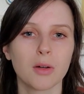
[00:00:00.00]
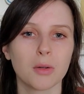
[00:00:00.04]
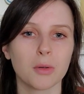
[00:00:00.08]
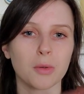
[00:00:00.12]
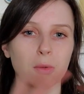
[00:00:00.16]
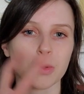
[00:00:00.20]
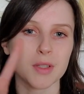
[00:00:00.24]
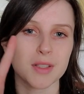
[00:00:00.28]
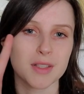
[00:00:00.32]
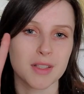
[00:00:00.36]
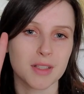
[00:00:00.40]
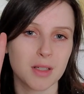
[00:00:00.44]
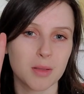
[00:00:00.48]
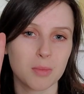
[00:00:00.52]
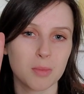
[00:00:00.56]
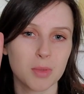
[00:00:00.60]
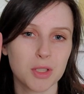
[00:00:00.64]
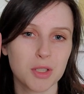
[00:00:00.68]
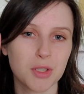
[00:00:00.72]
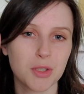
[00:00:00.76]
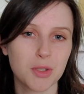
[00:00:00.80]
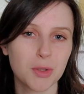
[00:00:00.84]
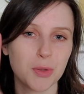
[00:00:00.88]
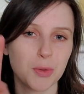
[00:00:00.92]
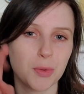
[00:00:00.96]
Reason number
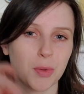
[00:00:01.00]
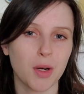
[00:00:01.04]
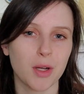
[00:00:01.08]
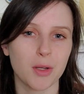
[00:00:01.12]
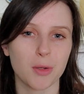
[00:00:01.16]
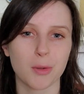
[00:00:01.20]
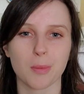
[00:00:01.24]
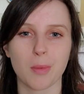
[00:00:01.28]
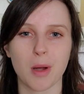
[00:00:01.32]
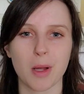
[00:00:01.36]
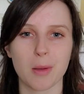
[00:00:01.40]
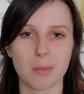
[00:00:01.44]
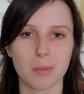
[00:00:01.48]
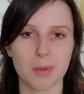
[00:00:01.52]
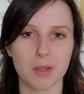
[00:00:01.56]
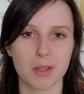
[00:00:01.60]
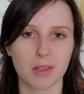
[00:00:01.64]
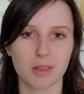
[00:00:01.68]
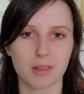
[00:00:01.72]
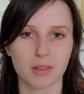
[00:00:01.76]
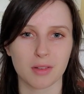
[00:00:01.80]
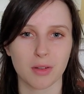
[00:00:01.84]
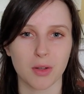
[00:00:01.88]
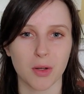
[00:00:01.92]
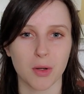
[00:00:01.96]
2 why you might be
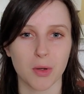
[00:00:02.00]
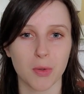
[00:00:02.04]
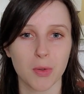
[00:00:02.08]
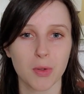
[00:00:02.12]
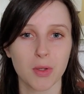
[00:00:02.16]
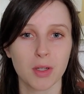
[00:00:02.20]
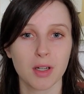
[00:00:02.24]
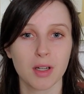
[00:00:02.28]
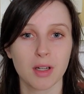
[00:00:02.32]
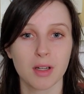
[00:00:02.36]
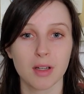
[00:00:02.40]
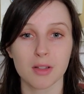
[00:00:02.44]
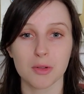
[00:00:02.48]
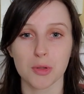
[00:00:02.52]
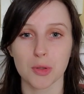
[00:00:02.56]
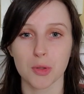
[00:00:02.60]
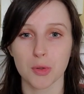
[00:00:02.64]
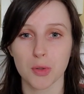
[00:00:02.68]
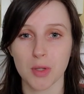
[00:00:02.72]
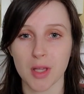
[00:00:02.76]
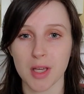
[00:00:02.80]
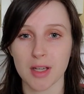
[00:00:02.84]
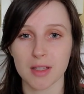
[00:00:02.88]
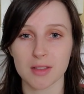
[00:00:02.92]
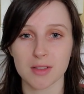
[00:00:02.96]
slow: you
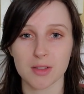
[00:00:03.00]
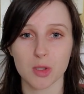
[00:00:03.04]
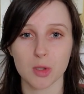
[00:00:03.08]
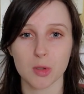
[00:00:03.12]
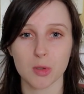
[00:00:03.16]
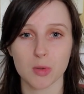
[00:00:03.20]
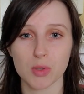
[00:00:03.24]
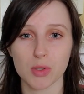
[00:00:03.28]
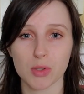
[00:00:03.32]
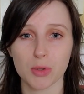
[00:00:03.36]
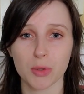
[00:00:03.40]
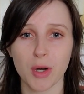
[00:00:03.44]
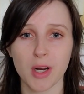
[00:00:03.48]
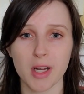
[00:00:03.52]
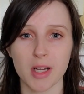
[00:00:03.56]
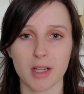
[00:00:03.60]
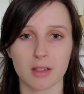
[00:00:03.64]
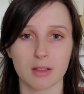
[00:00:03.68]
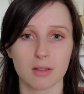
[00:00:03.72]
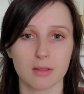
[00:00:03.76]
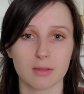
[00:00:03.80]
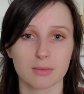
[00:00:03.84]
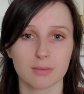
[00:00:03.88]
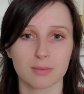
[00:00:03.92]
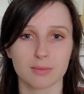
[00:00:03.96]
can't sew straight.